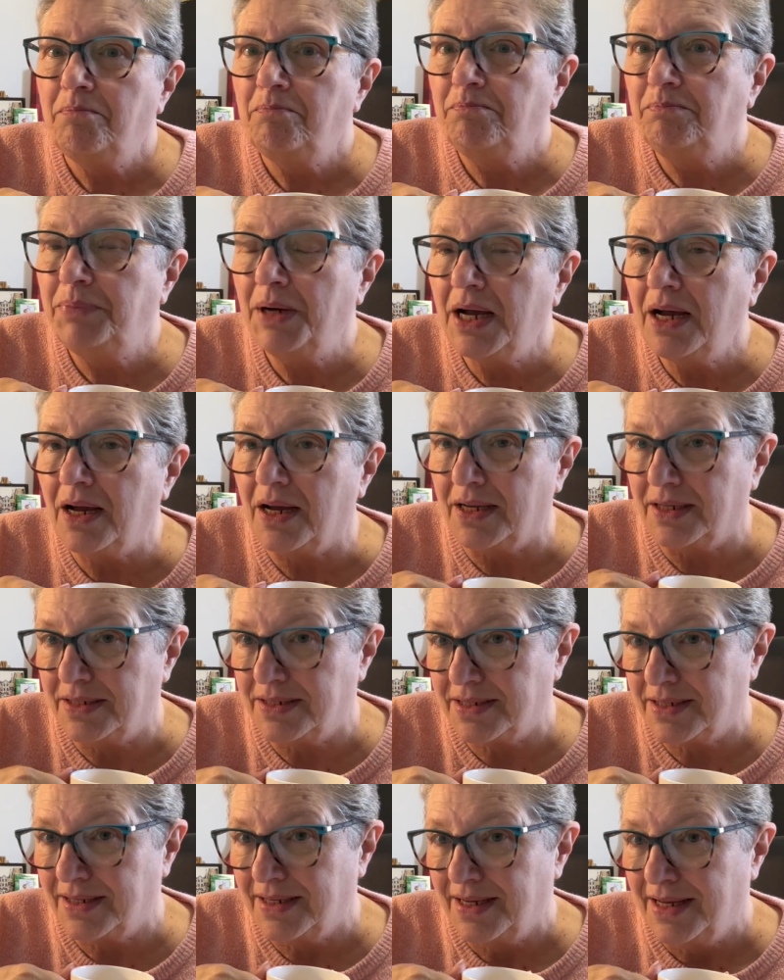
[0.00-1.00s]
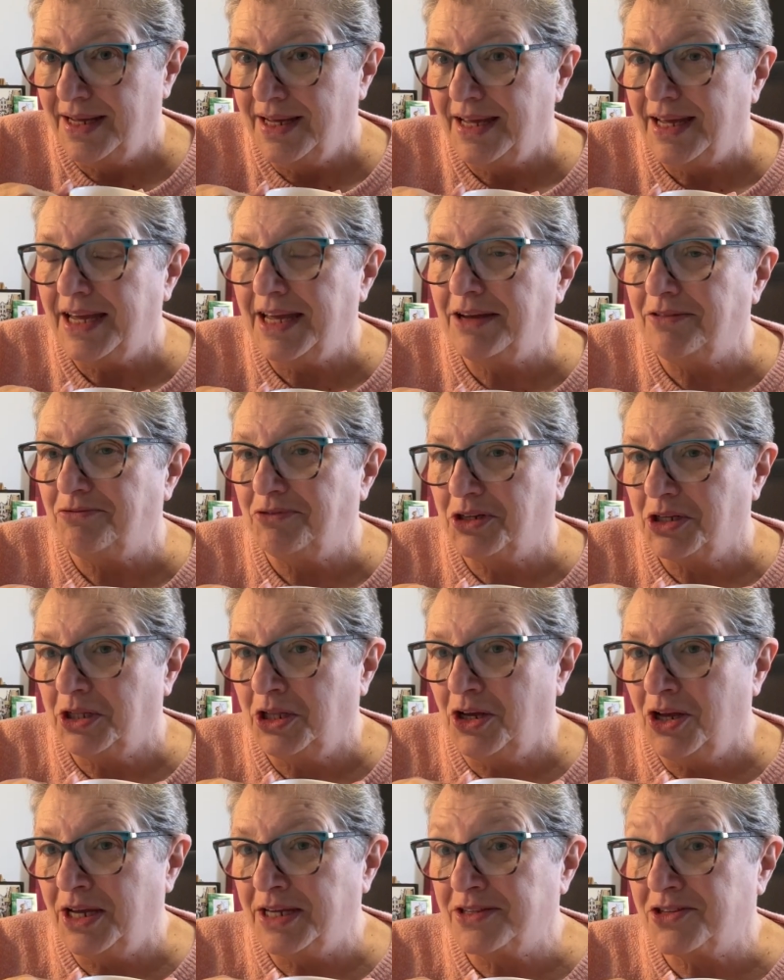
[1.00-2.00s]
But it
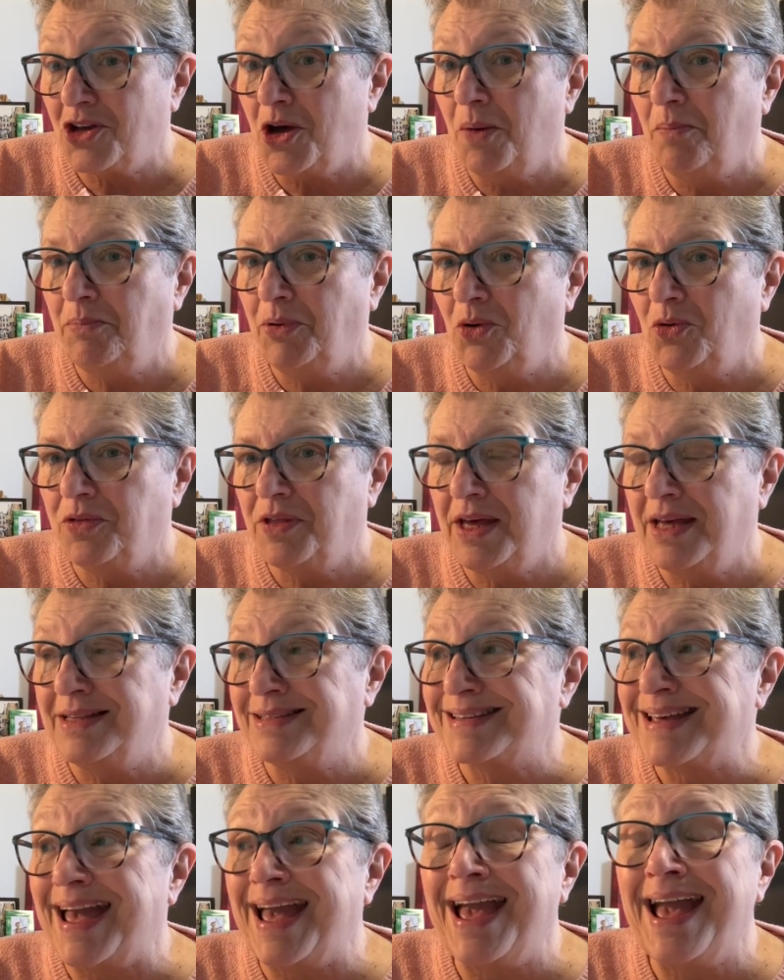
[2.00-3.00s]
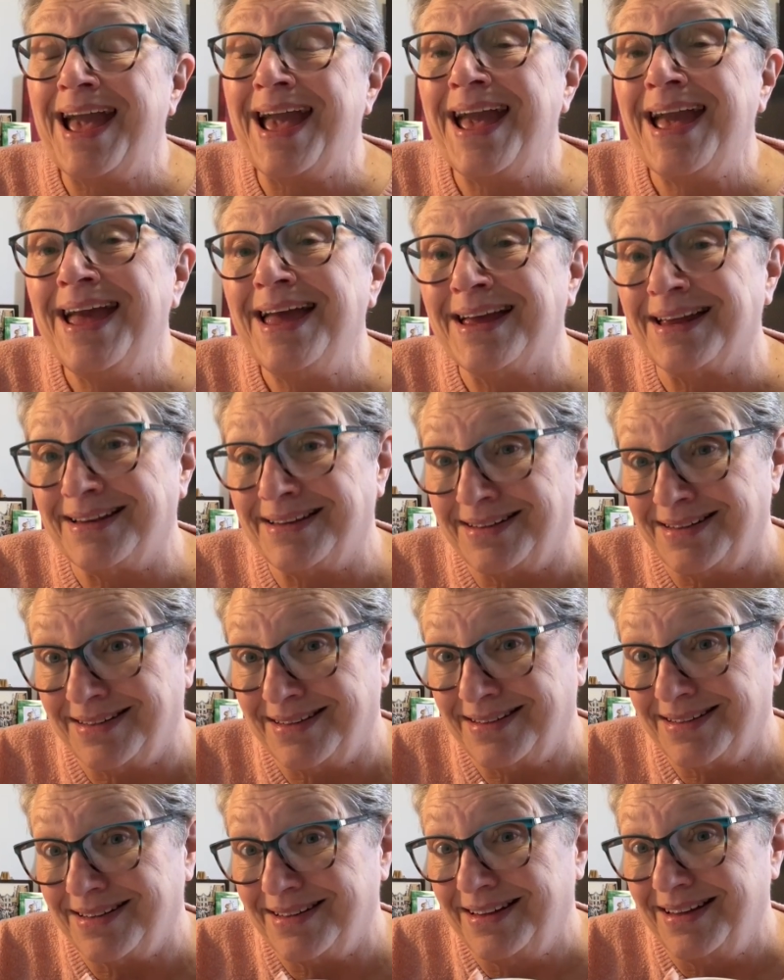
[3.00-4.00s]
reclines up both ends
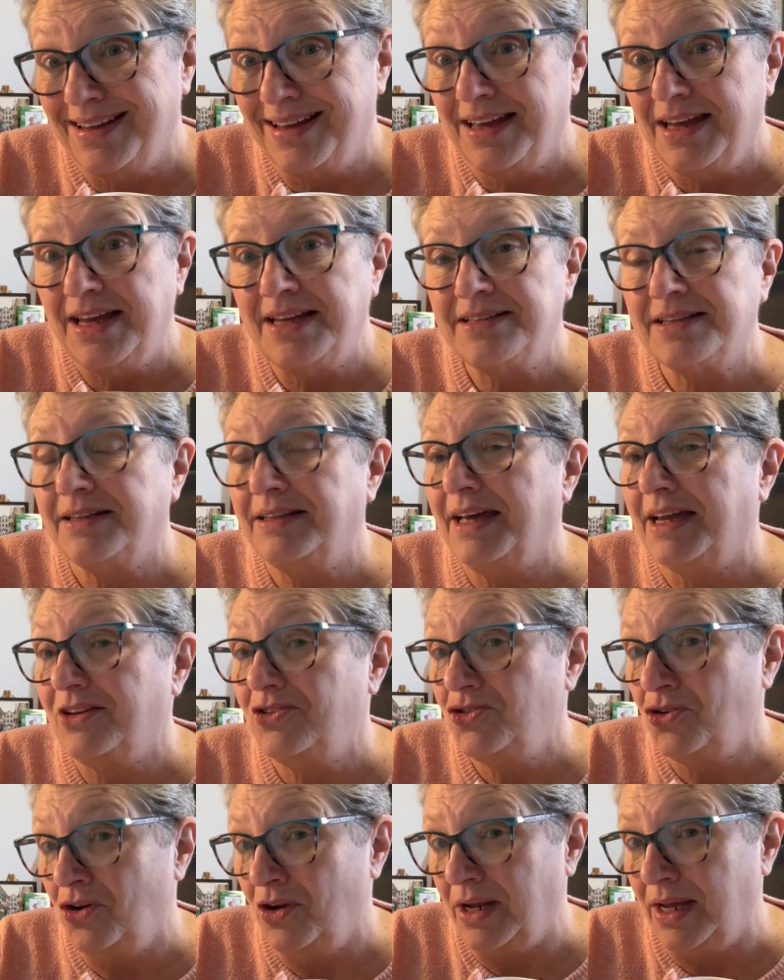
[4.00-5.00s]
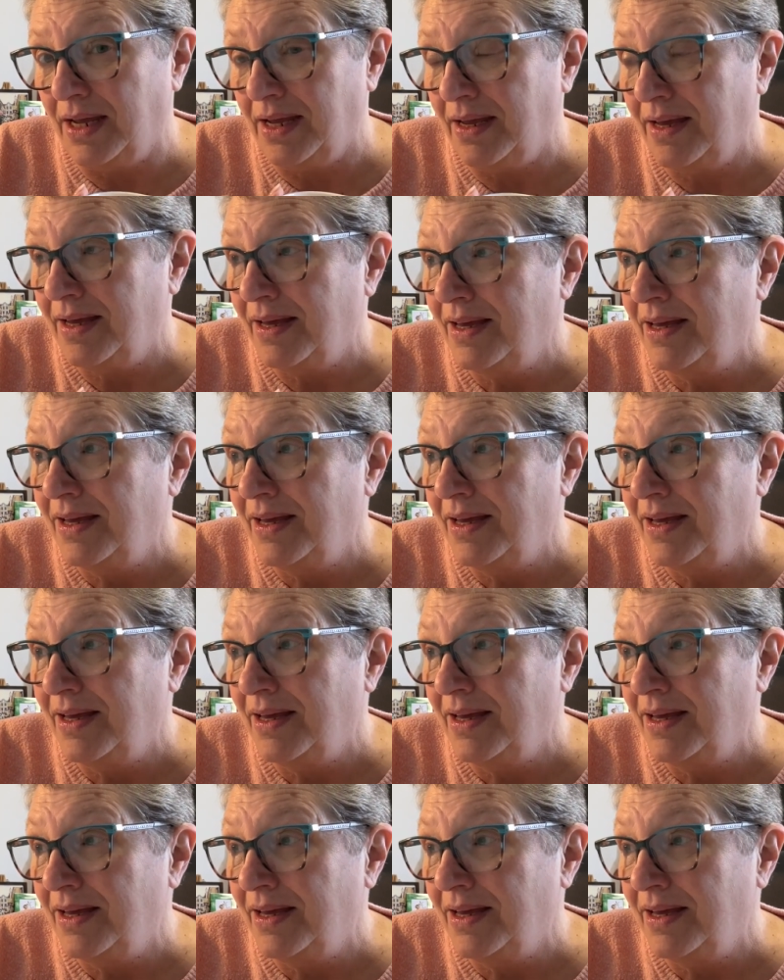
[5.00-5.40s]
and it's electronic.